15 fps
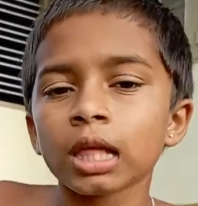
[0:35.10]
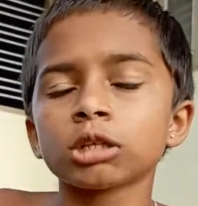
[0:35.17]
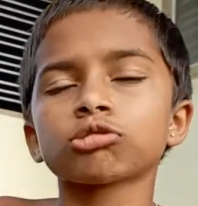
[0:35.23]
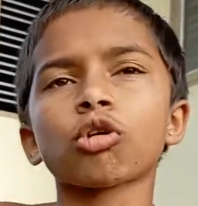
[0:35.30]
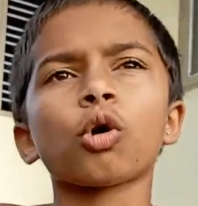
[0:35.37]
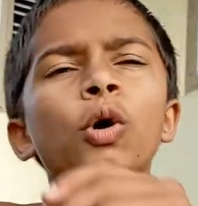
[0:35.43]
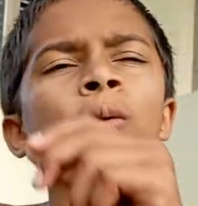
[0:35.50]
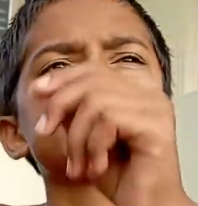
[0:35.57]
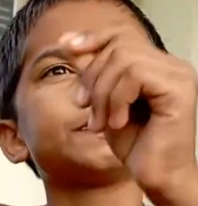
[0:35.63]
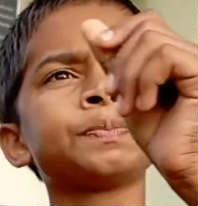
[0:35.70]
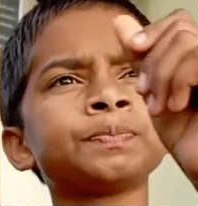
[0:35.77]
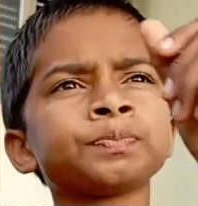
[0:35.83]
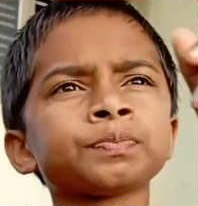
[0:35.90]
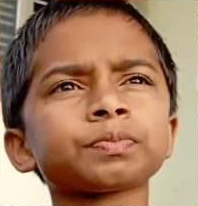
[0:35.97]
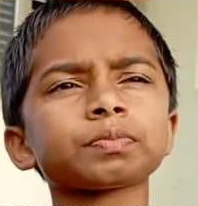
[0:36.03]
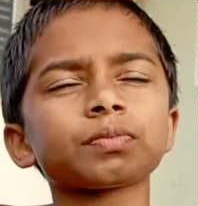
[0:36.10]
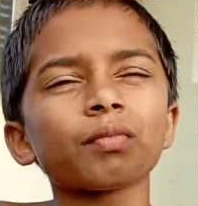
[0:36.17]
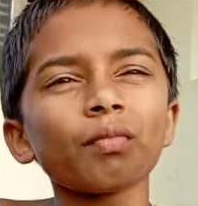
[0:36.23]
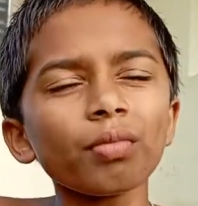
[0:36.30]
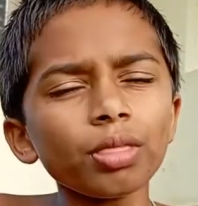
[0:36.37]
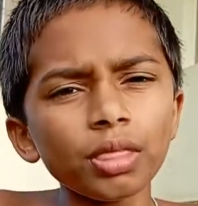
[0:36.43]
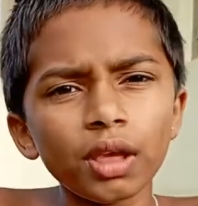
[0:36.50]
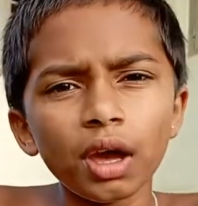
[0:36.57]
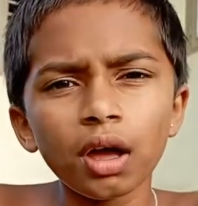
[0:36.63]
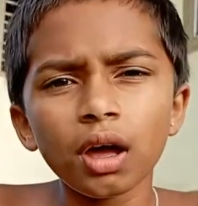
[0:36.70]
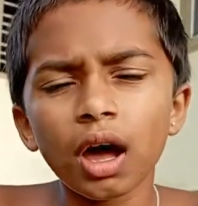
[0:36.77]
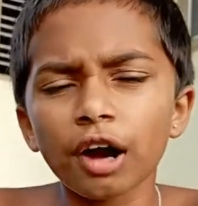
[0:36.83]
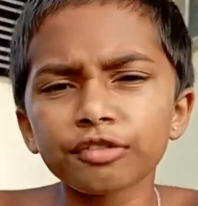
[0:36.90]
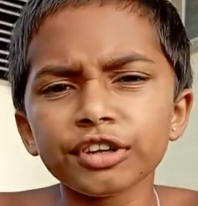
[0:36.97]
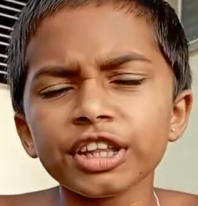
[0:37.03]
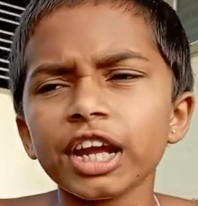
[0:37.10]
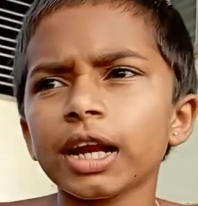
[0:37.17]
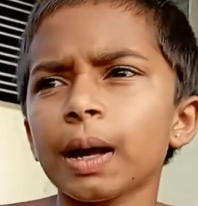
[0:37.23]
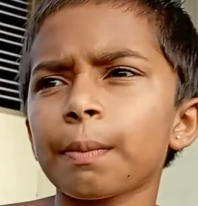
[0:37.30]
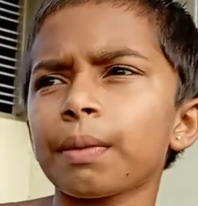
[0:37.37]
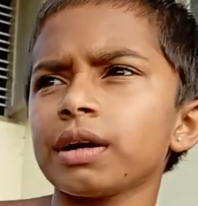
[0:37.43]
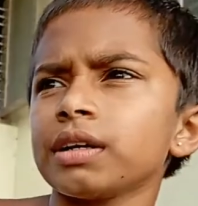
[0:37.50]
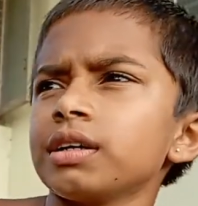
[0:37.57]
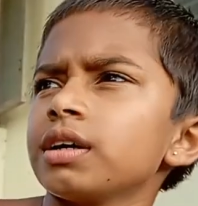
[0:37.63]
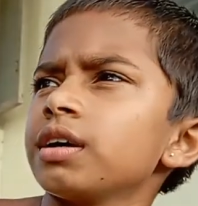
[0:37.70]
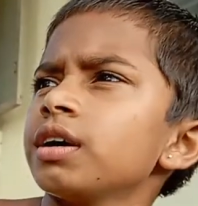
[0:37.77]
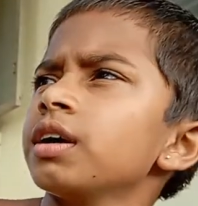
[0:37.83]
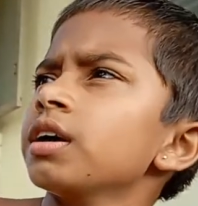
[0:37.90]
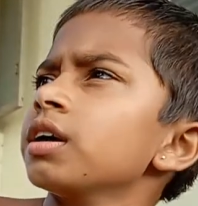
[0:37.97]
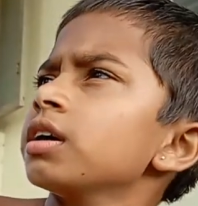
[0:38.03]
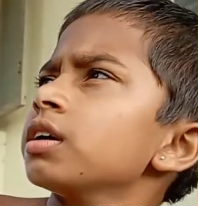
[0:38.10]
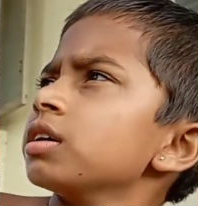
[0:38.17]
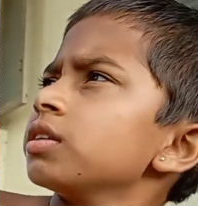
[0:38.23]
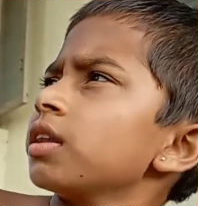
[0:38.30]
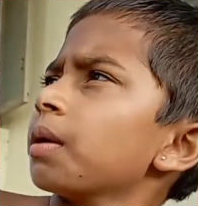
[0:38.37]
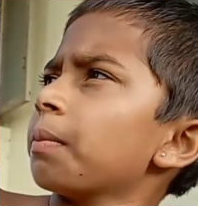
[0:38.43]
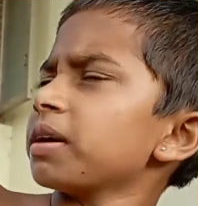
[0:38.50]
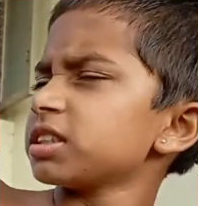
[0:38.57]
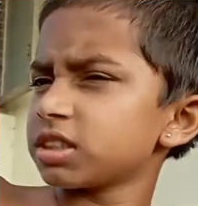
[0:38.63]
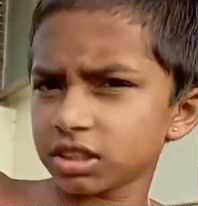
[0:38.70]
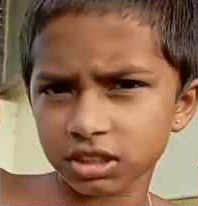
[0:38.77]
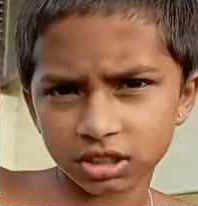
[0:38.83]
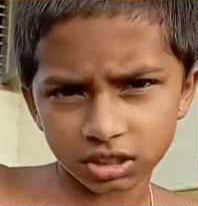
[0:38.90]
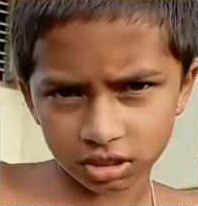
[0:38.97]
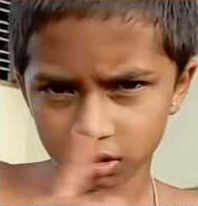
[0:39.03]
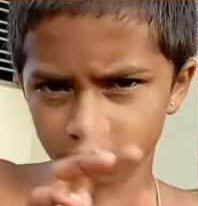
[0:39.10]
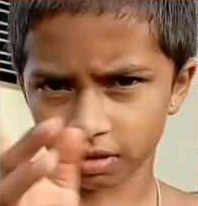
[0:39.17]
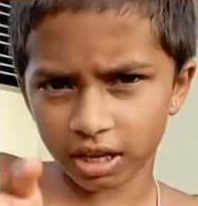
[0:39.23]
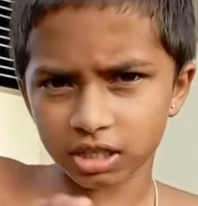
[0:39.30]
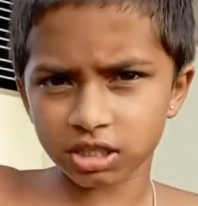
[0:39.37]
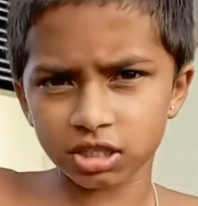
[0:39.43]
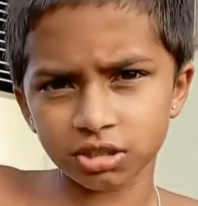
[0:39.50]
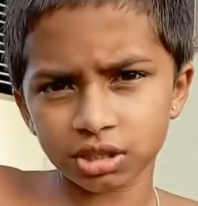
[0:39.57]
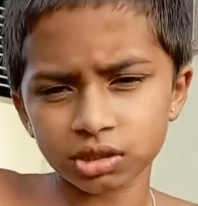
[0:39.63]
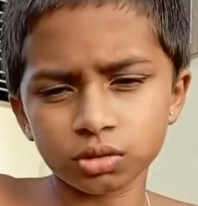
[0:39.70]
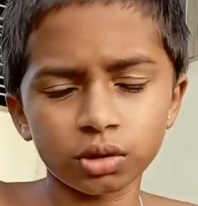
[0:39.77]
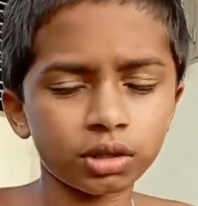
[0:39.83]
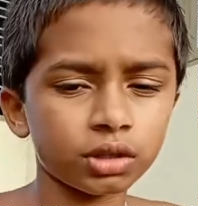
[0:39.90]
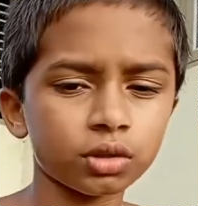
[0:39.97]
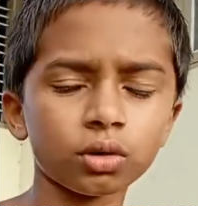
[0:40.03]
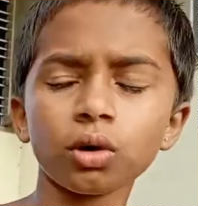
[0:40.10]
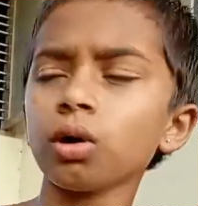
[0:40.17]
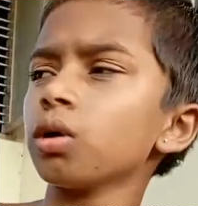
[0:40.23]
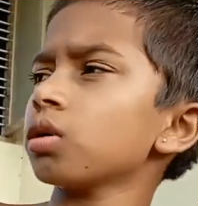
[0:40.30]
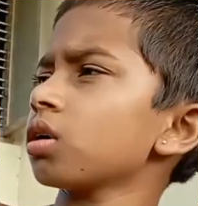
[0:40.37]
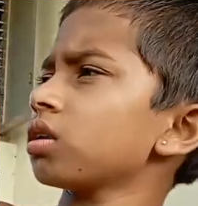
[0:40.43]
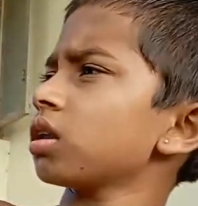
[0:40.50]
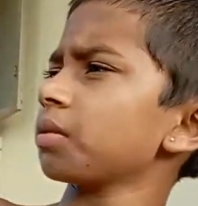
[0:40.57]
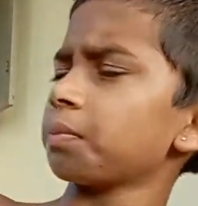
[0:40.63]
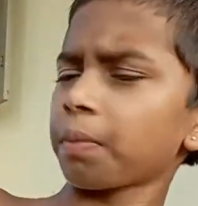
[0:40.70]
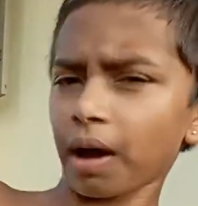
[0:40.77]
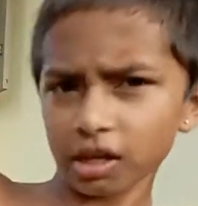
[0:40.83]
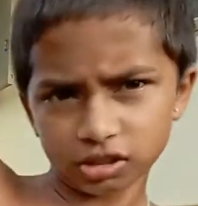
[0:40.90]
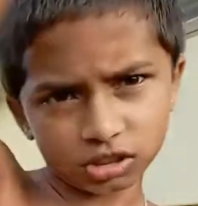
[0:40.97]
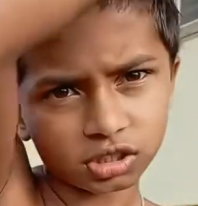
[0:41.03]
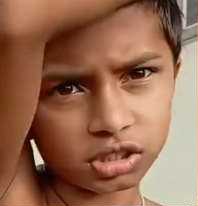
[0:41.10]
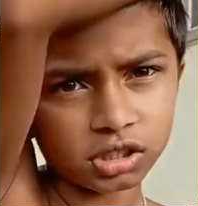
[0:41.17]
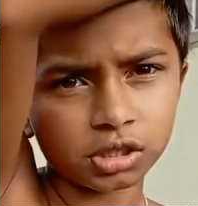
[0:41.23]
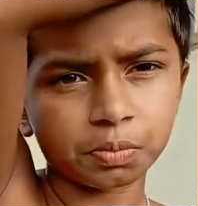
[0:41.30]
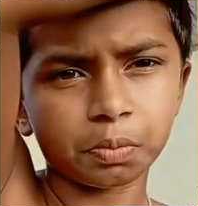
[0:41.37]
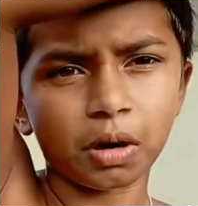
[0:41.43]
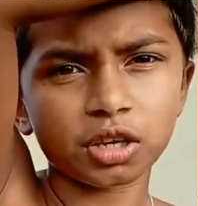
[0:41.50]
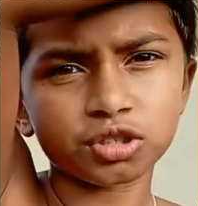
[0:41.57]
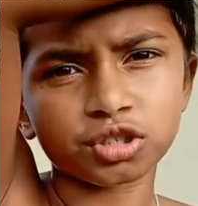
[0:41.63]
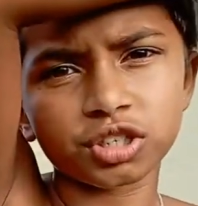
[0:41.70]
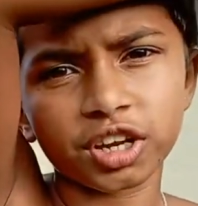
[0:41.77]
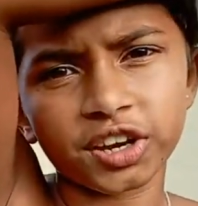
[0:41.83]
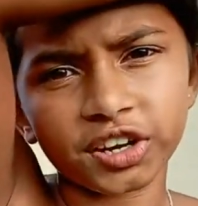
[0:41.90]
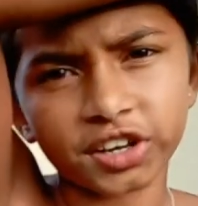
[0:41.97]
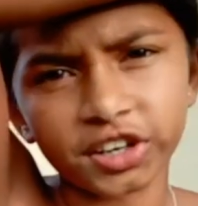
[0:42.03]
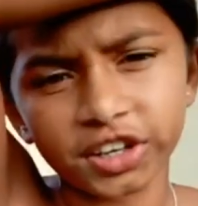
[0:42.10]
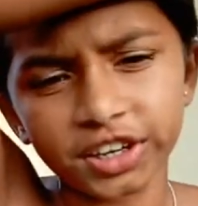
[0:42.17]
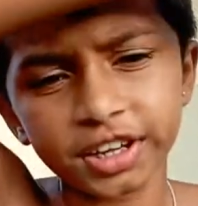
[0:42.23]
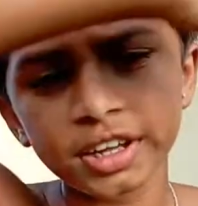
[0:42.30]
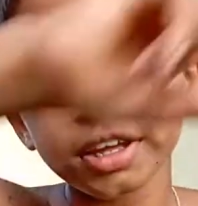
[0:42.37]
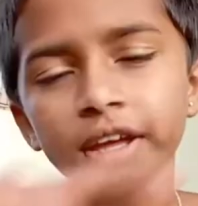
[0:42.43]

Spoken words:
So after that happened, the bus where she was going to go passed directly.